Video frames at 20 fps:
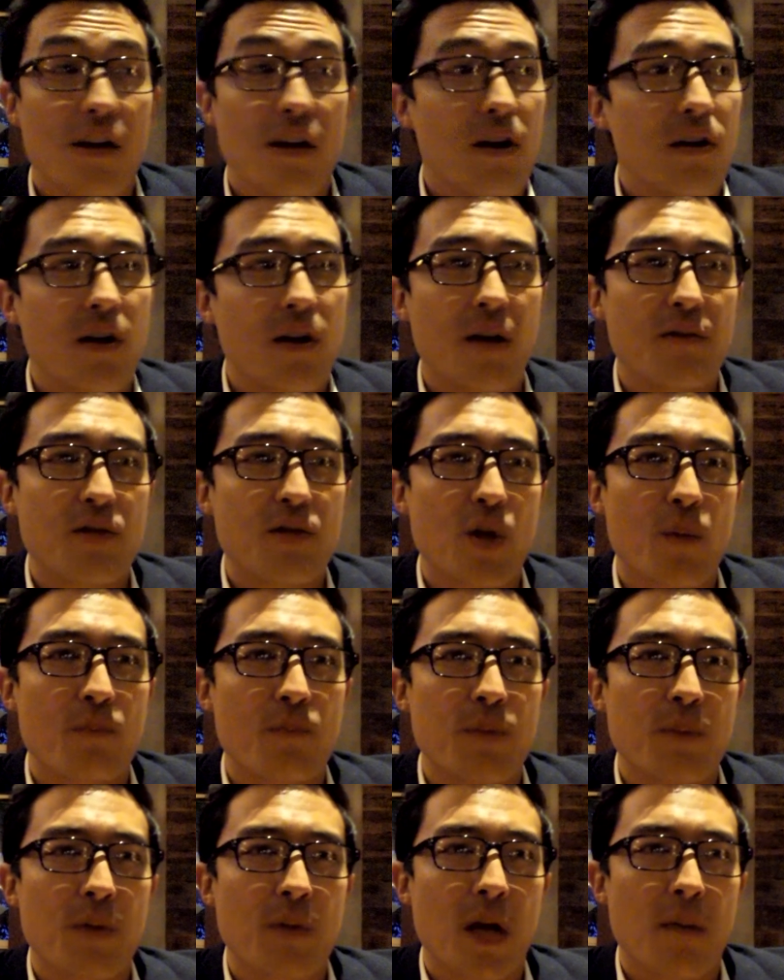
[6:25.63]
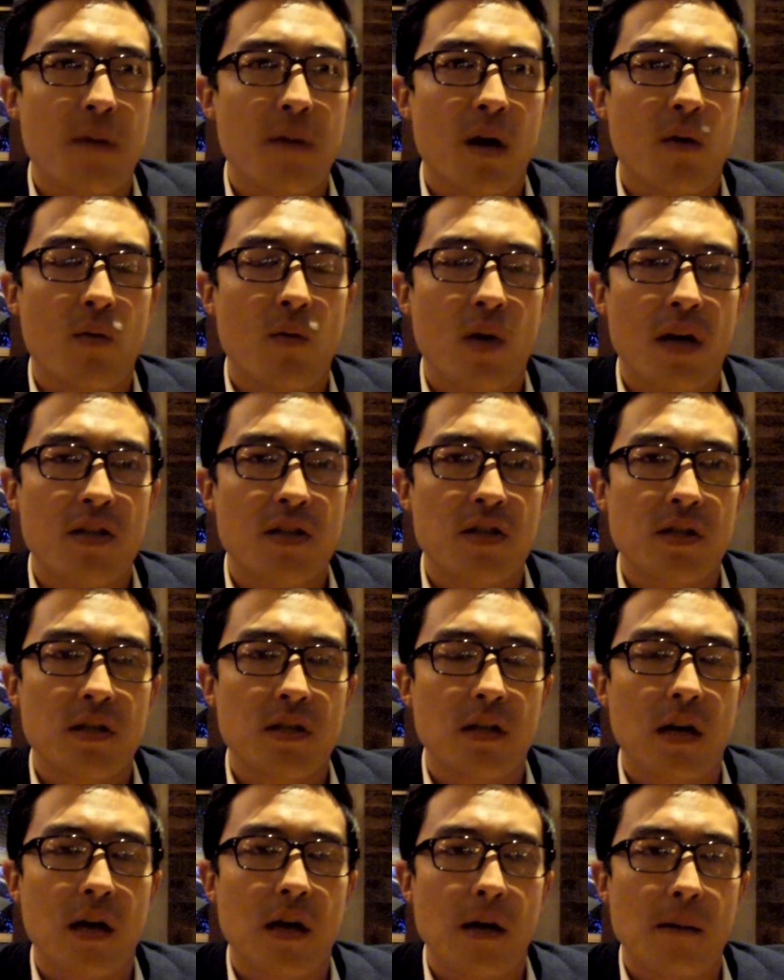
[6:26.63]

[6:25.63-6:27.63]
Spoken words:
No, I'm just hoping people come out and watch it.